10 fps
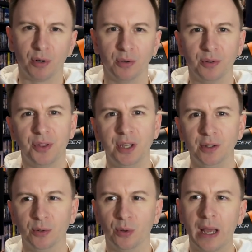wrong
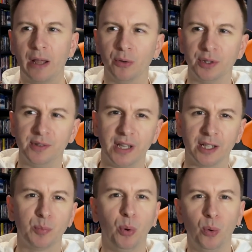thing or how long his
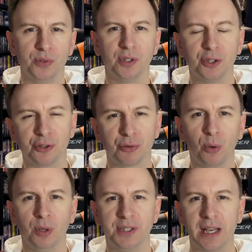next pause and
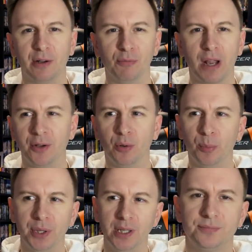controller down rant will
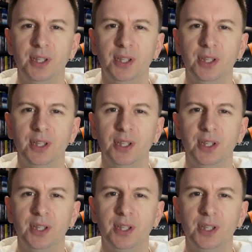be.